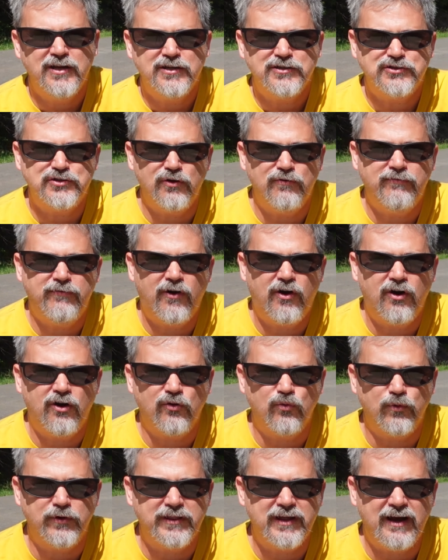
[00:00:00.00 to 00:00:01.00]
so
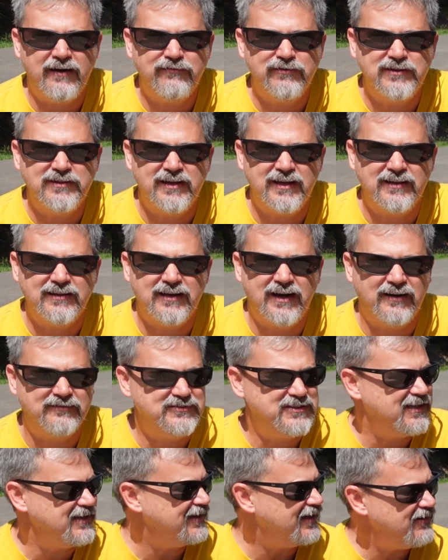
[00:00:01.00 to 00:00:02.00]
far with everything that I've
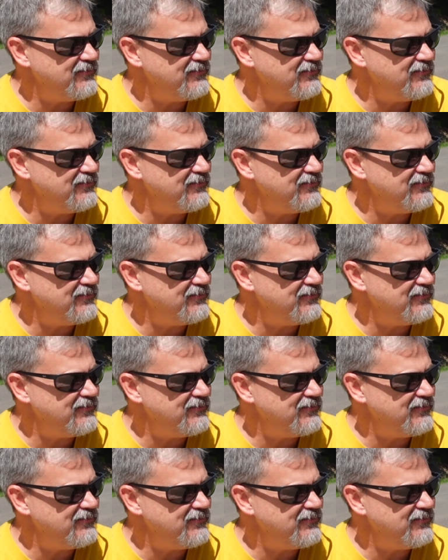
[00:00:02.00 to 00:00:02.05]
seen.